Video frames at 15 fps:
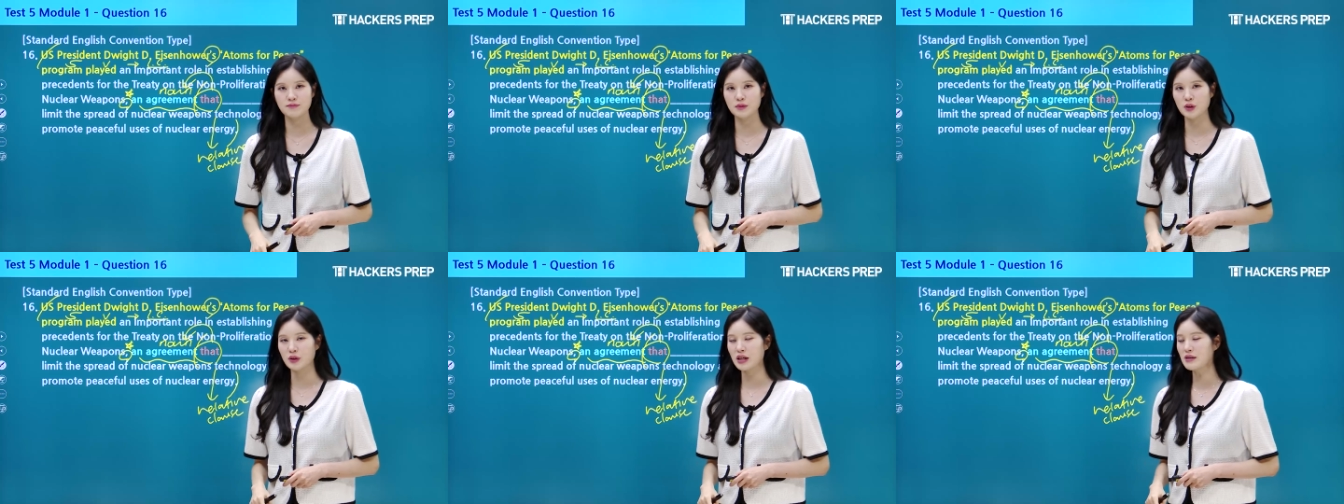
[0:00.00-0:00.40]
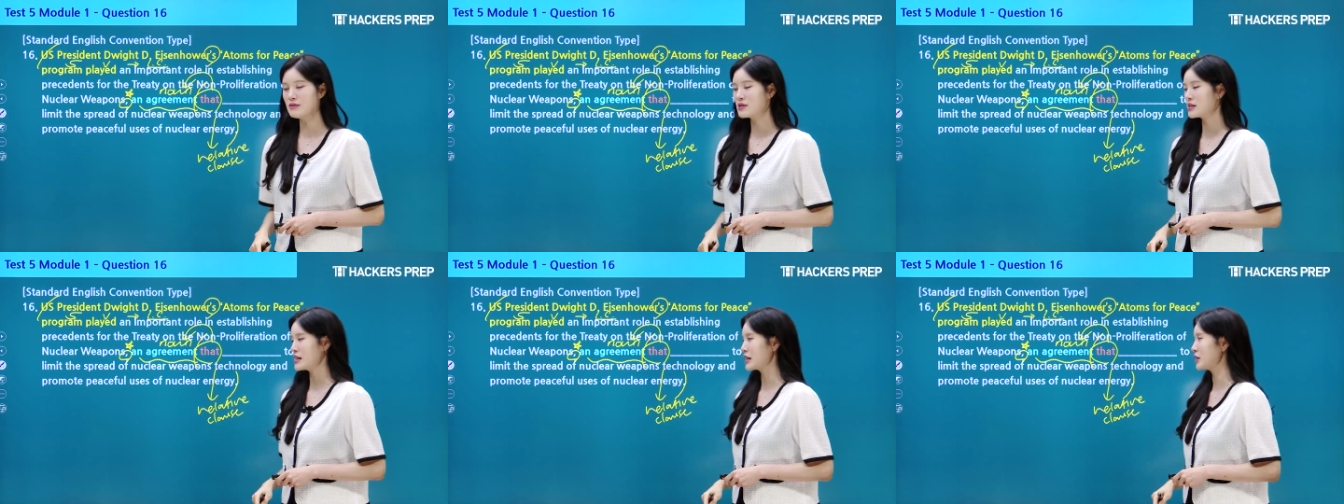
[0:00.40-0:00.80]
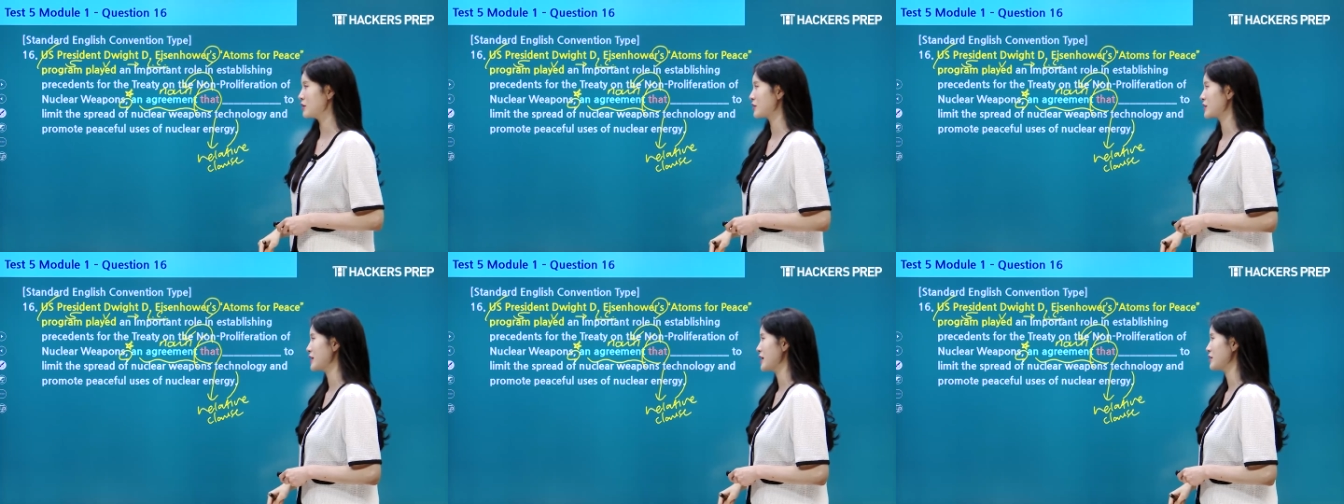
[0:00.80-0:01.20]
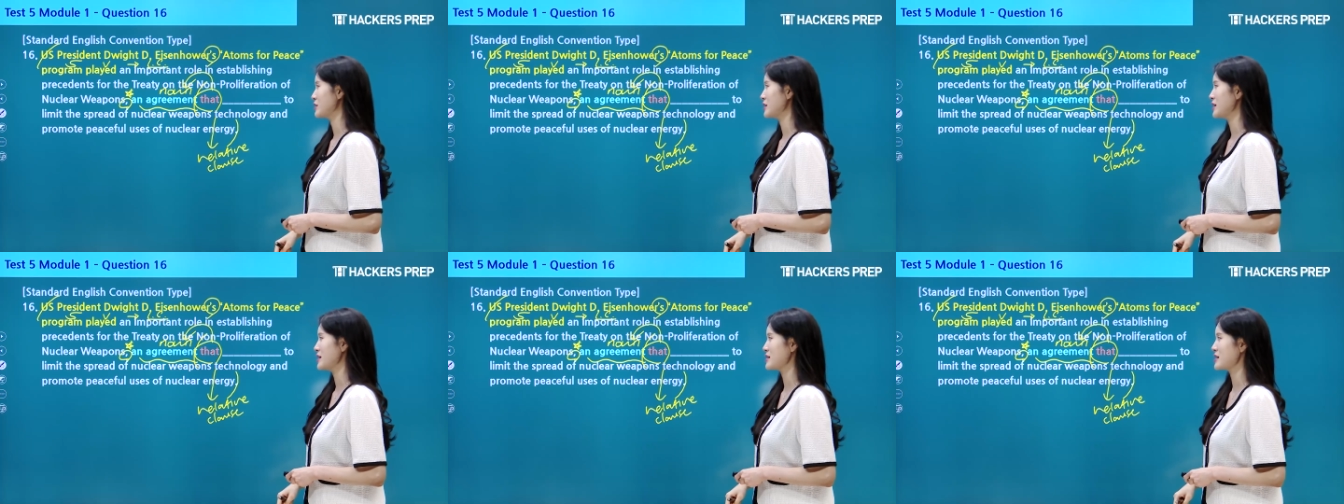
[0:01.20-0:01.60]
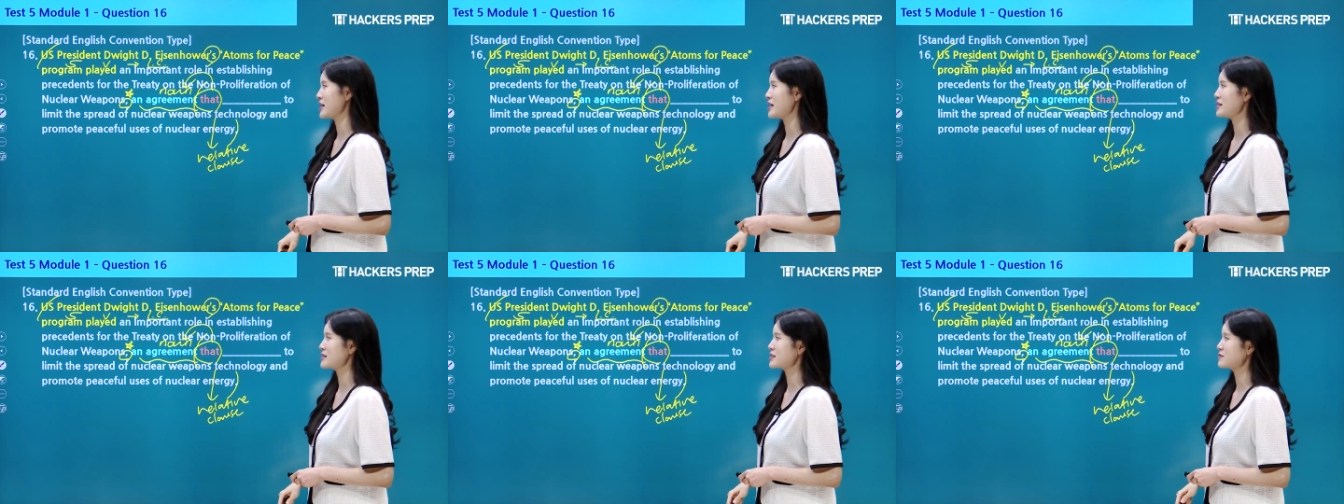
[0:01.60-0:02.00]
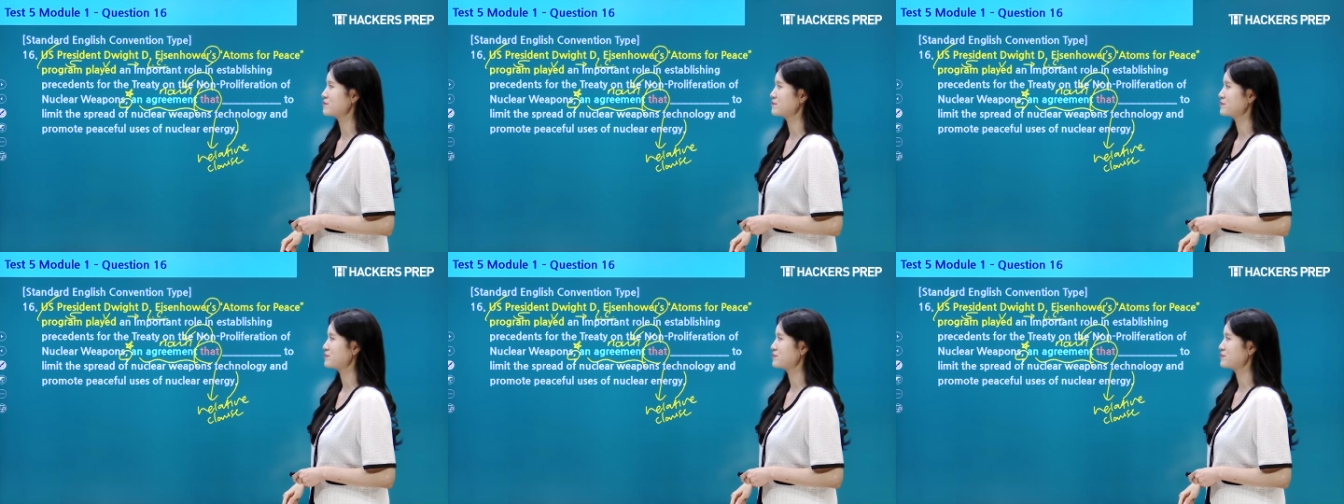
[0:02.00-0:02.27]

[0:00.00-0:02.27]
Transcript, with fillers: Okay, singular noun in this case.